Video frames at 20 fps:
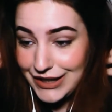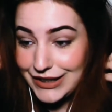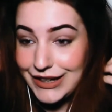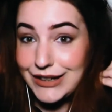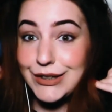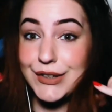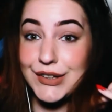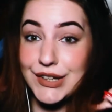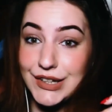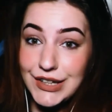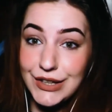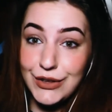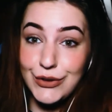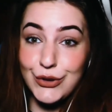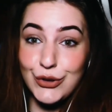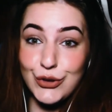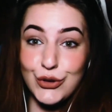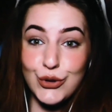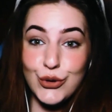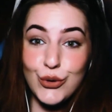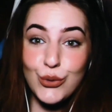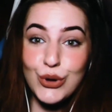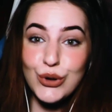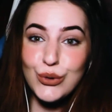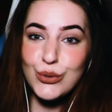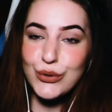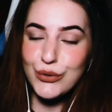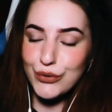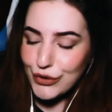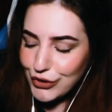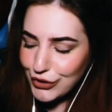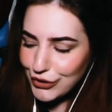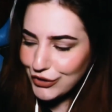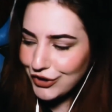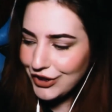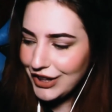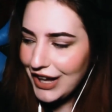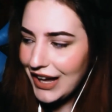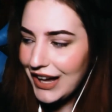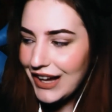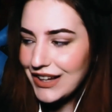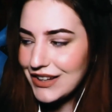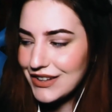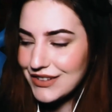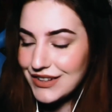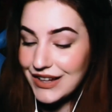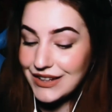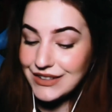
and I decided to do it with you guys.